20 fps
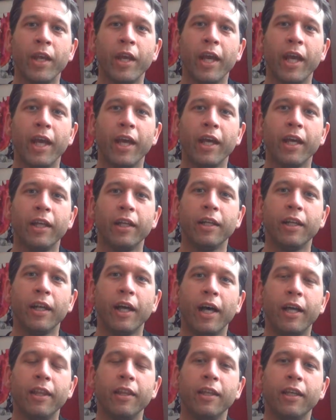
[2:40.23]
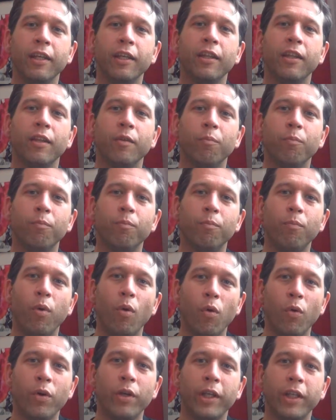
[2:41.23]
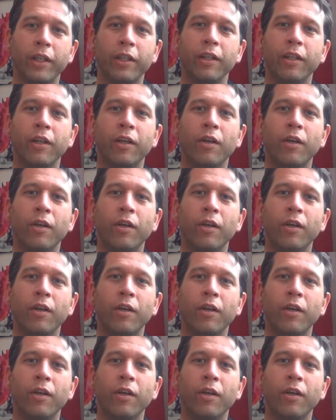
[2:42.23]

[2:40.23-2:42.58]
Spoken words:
And I think the point